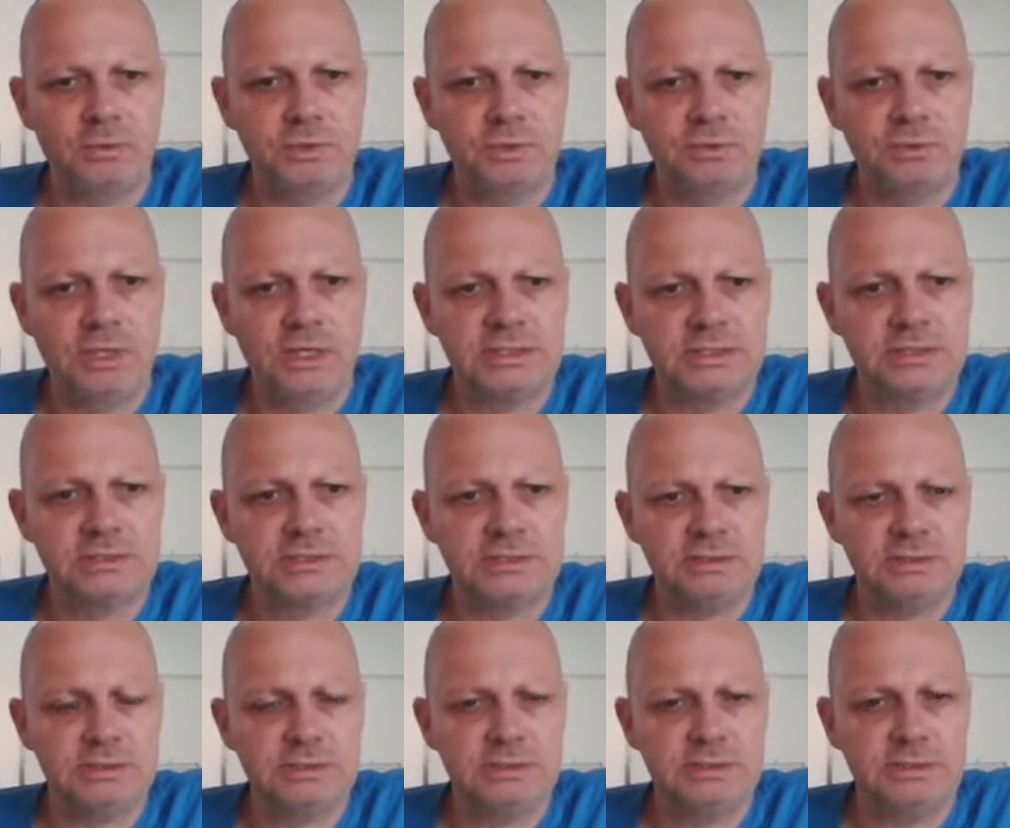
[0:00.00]
does
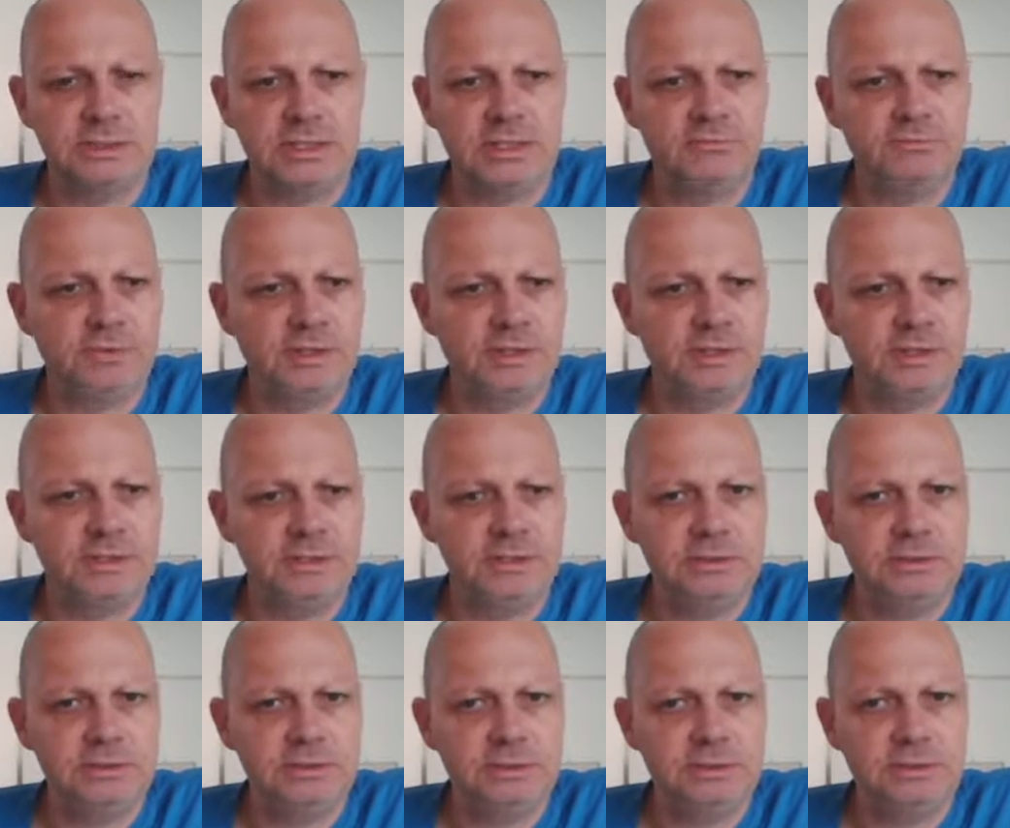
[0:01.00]
get ready
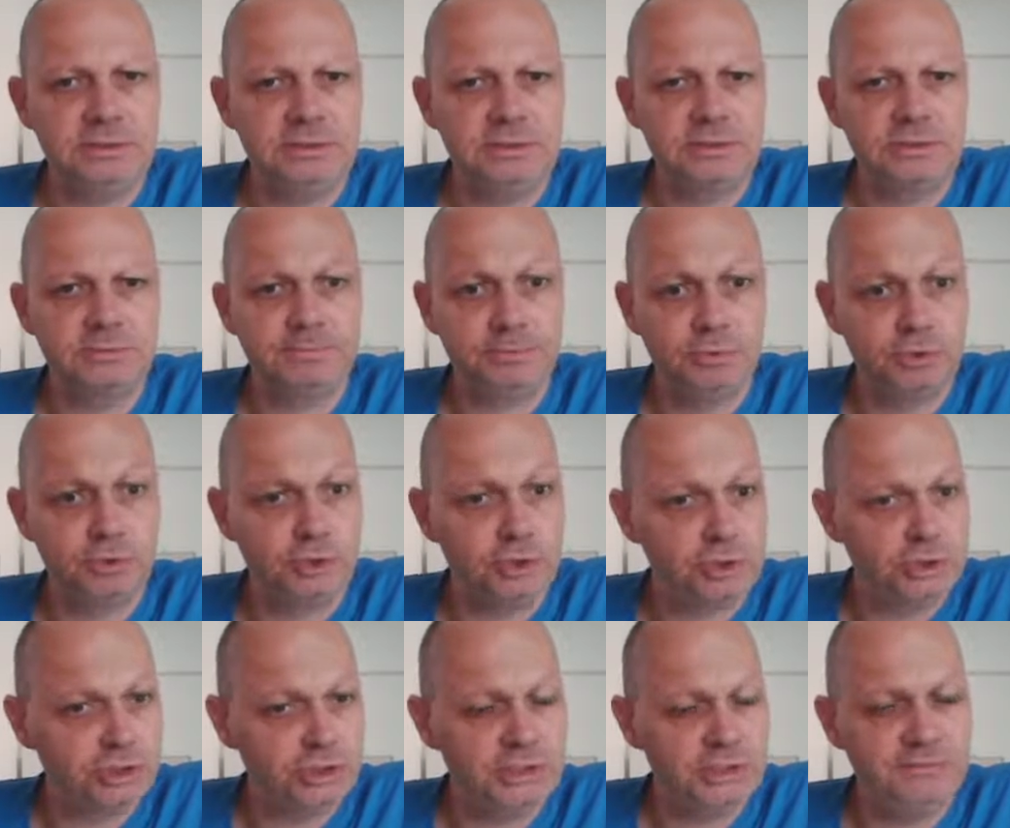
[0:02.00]
to
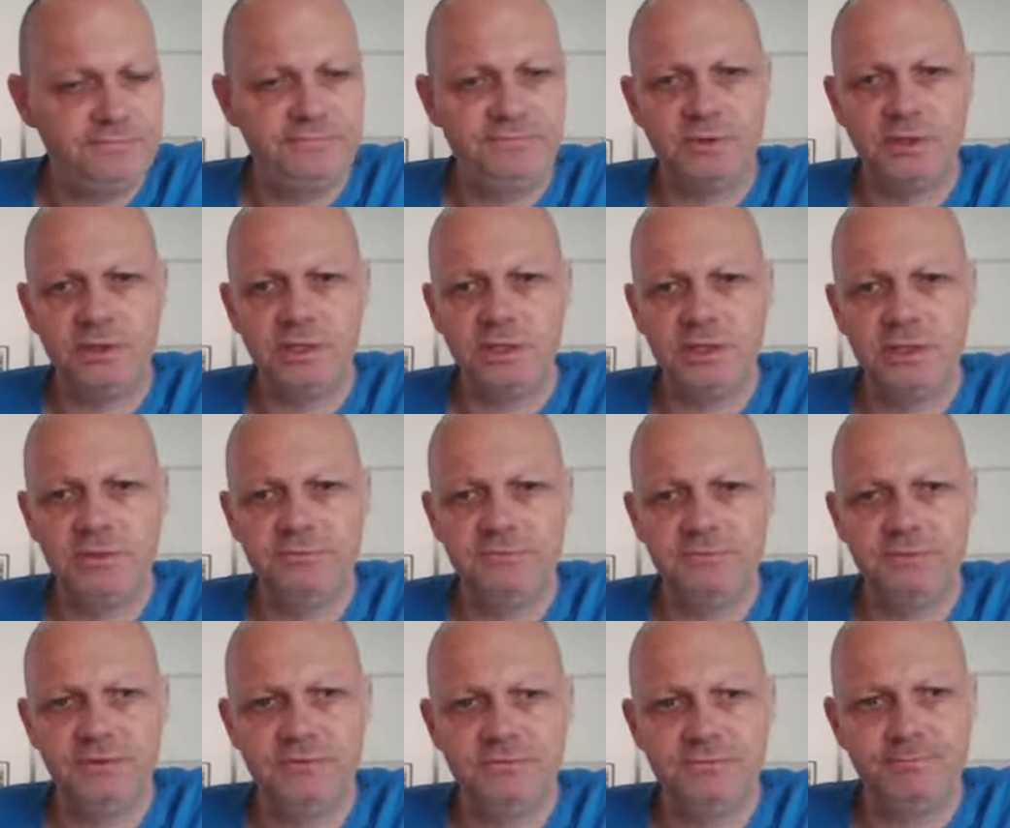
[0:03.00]
push g5
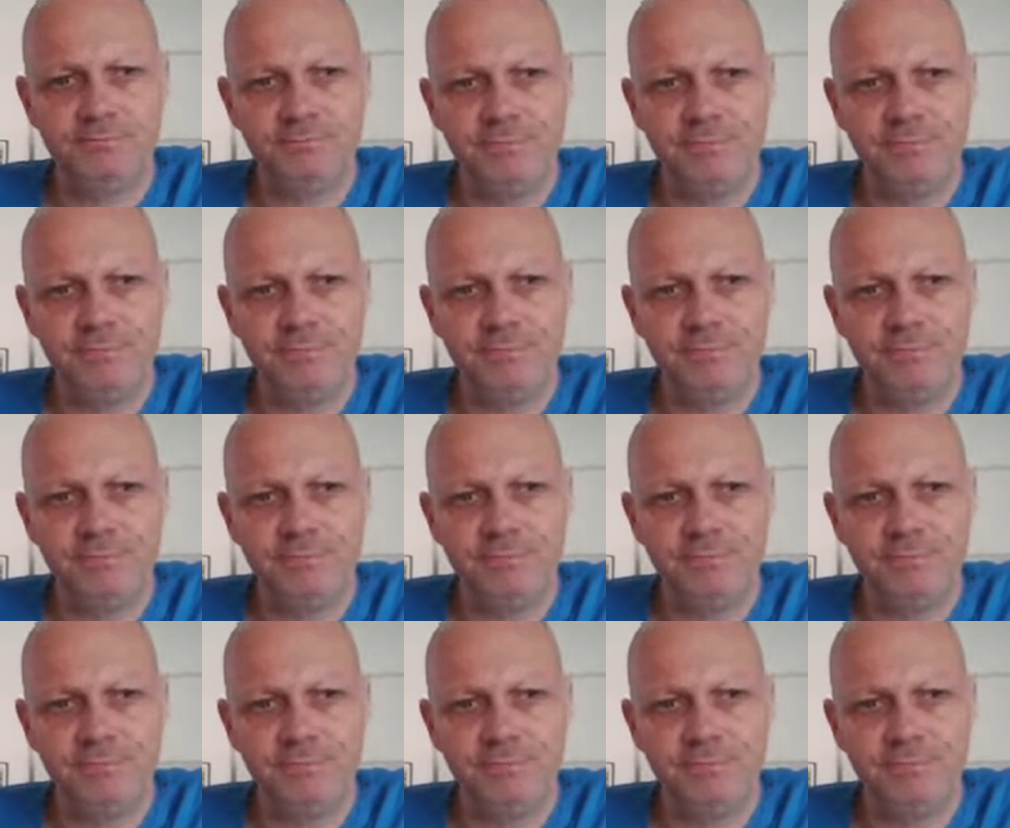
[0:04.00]
if